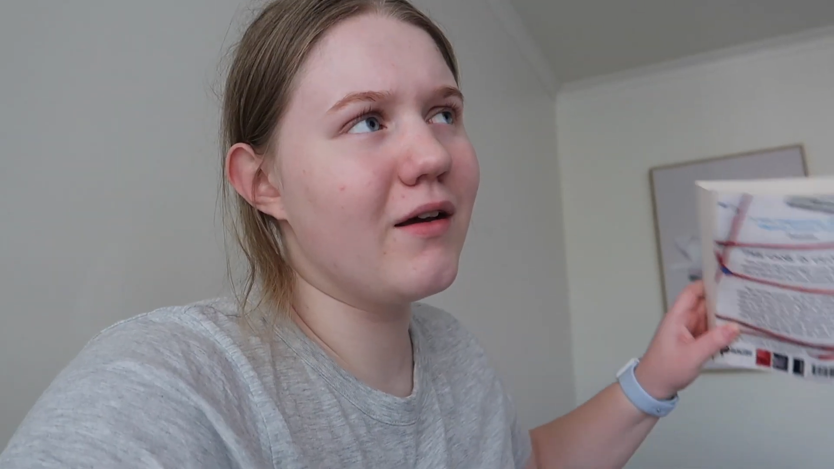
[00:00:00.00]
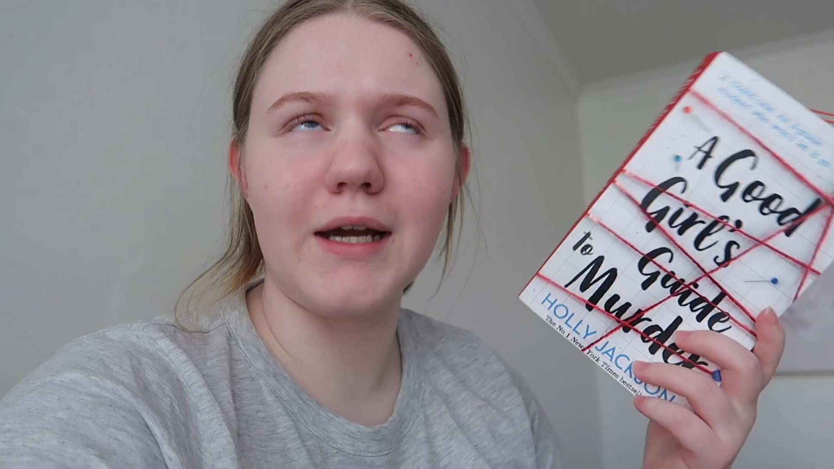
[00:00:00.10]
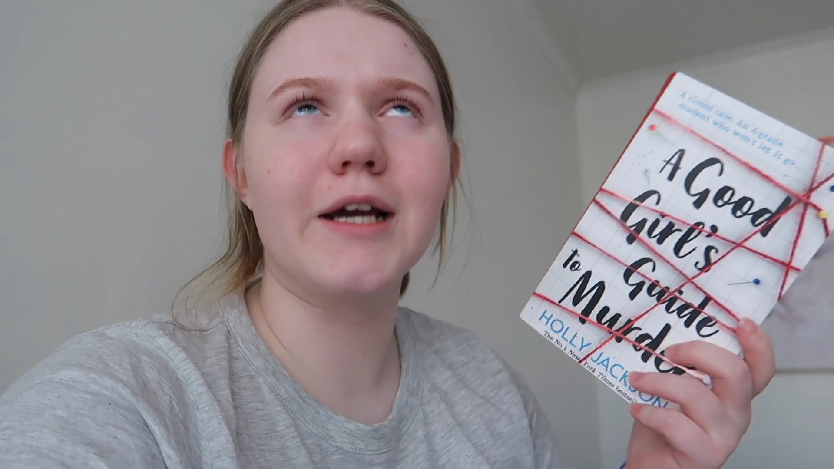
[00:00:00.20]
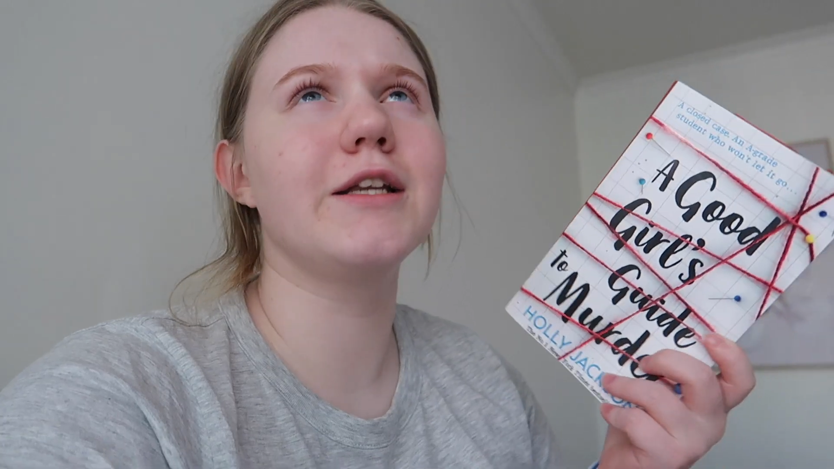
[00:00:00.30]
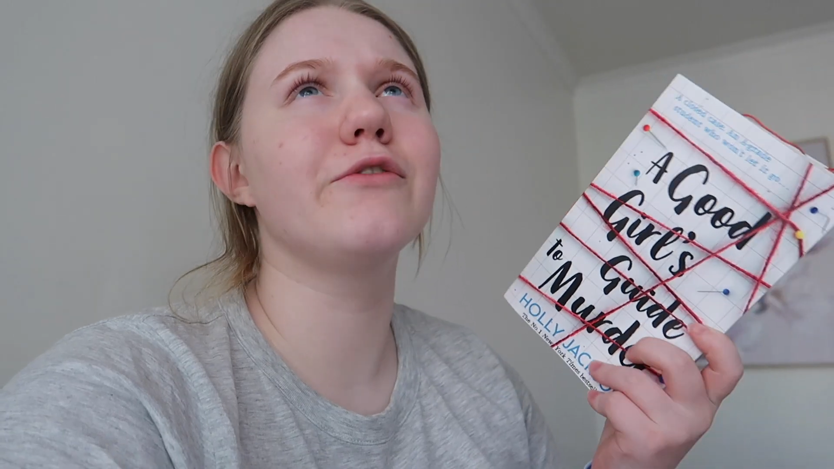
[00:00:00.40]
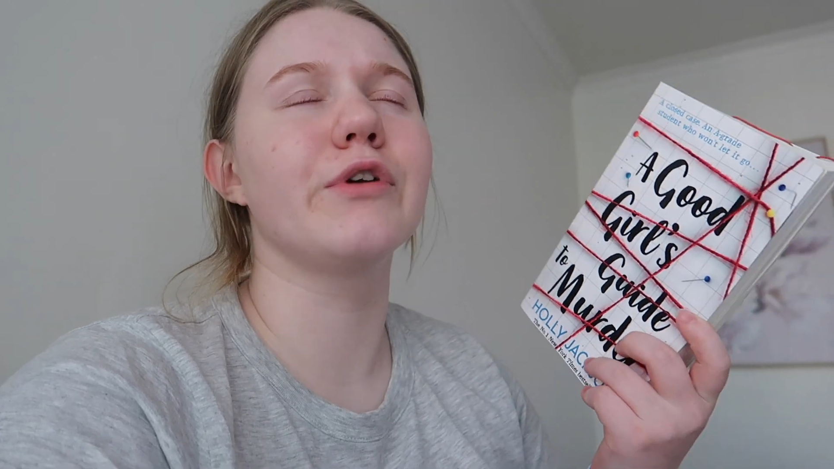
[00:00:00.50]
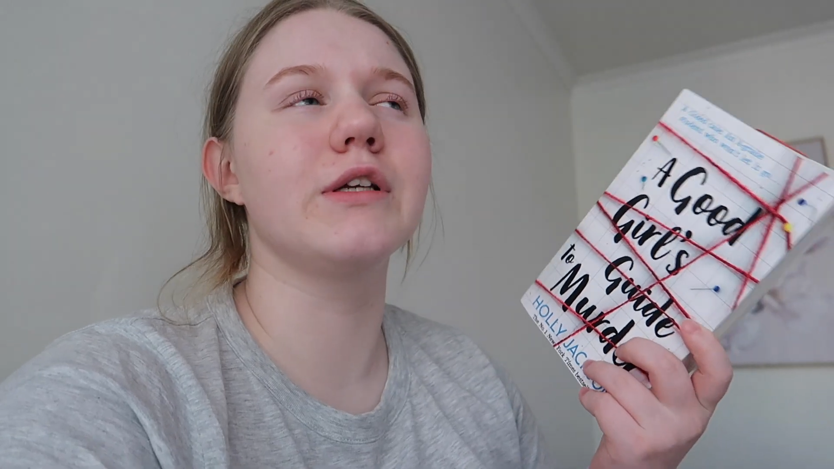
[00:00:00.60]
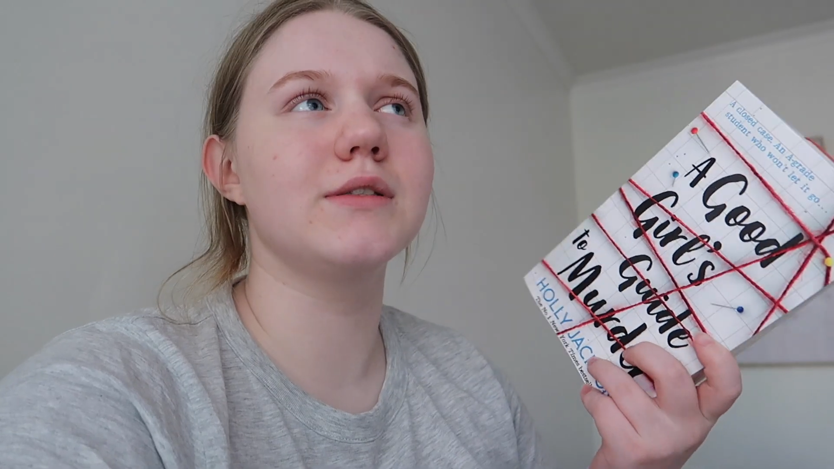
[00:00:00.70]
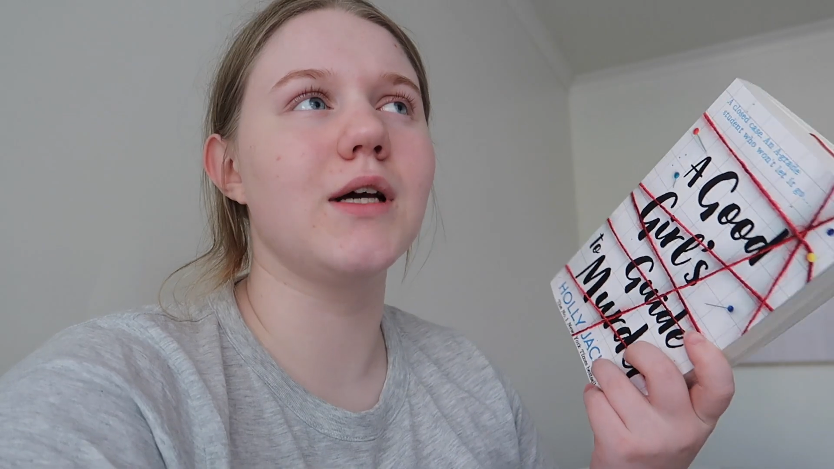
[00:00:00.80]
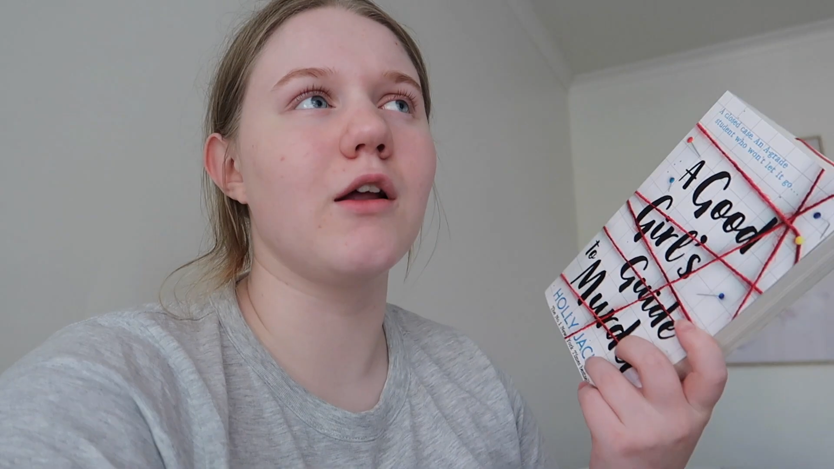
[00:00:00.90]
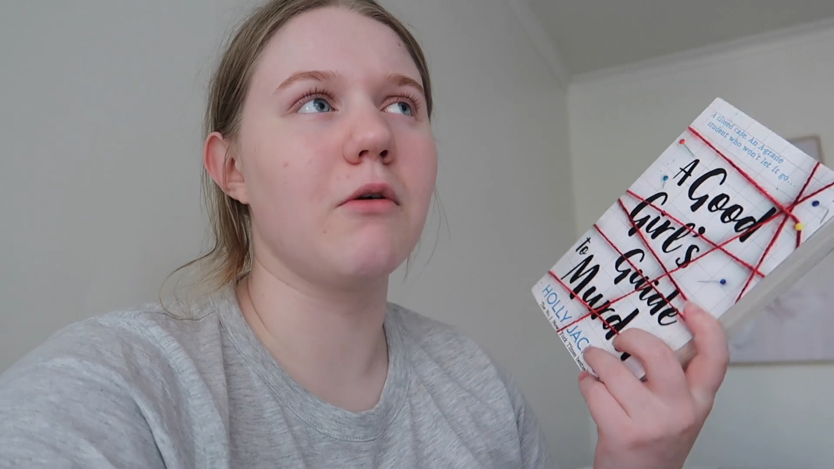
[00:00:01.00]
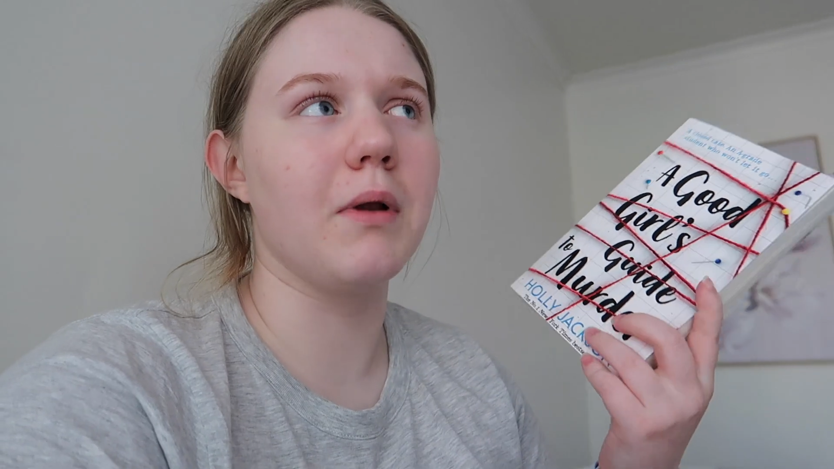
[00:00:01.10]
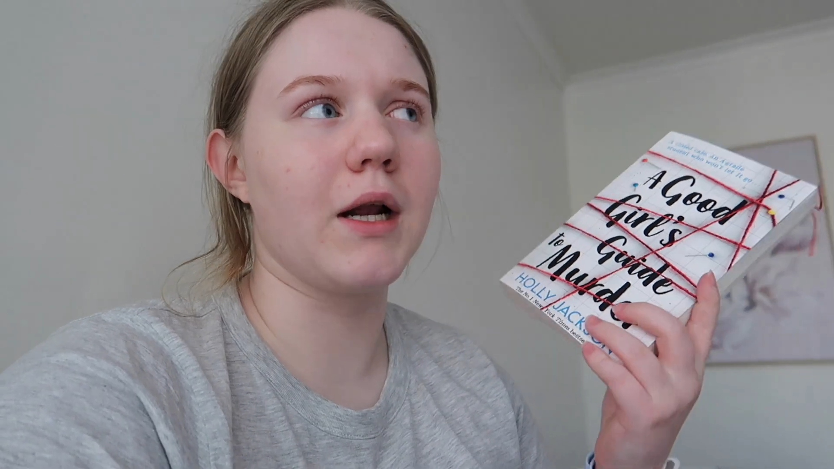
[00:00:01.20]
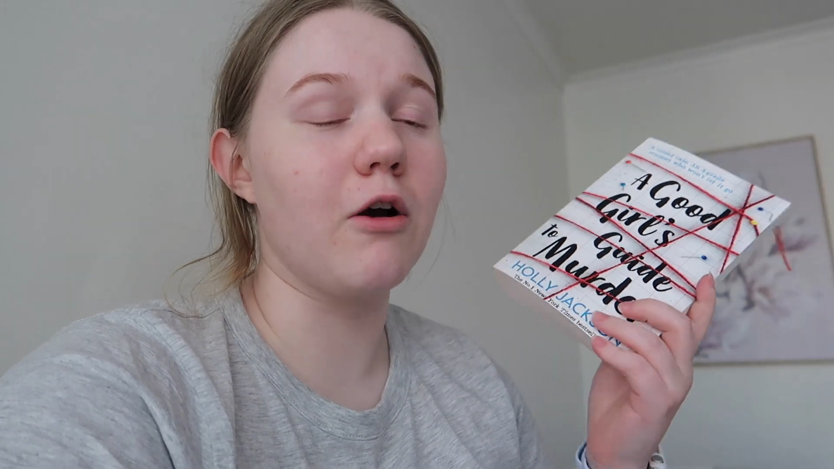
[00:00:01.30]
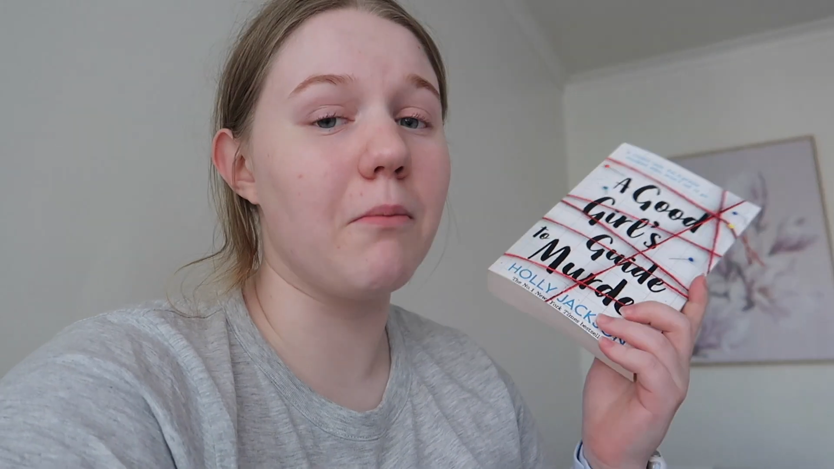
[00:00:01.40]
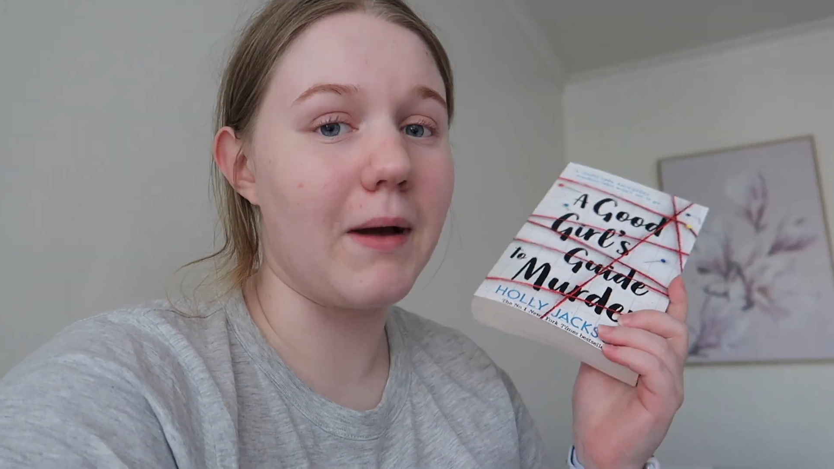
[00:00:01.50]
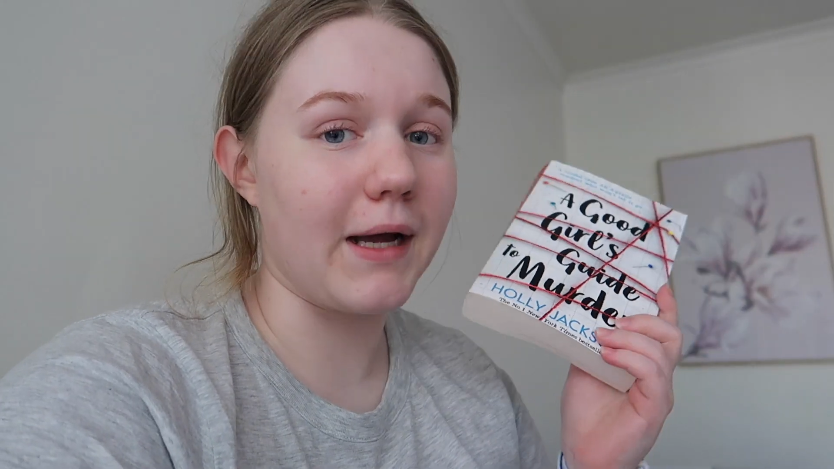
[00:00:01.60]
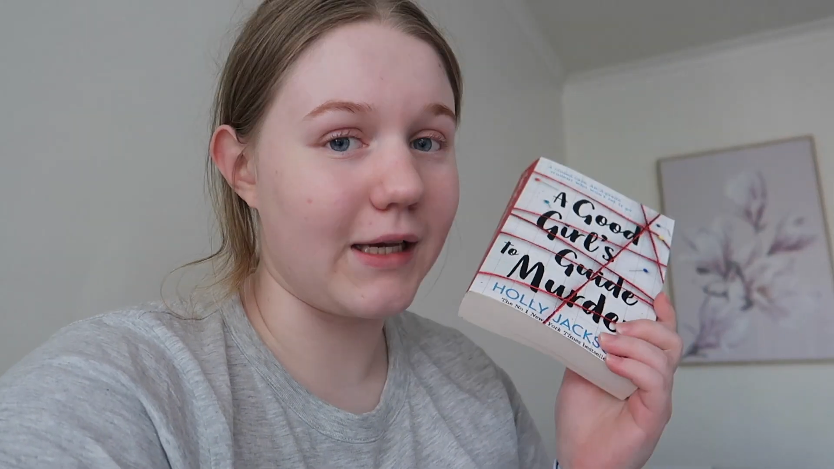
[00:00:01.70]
like, I didn't restart it, but I got back